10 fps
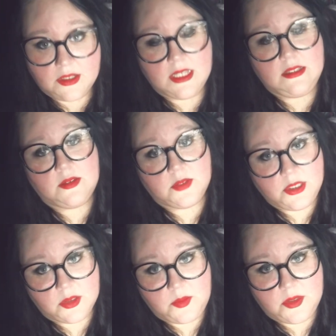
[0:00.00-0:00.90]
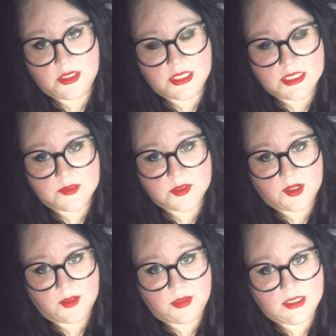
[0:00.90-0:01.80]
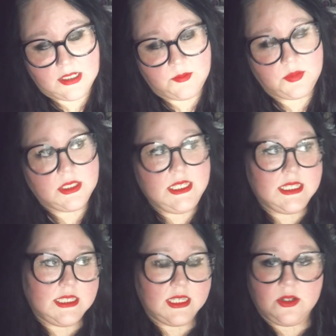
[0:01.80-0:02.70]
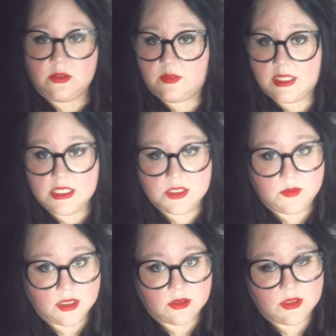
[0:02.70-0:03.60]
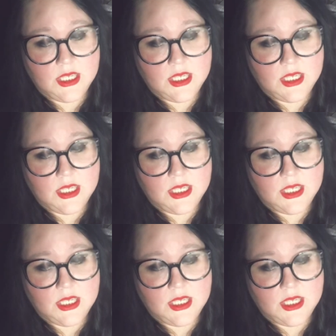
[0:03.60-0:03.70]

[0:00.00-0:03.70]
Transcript: I definitely hope you hit that subscribe button, and please hit that notification bell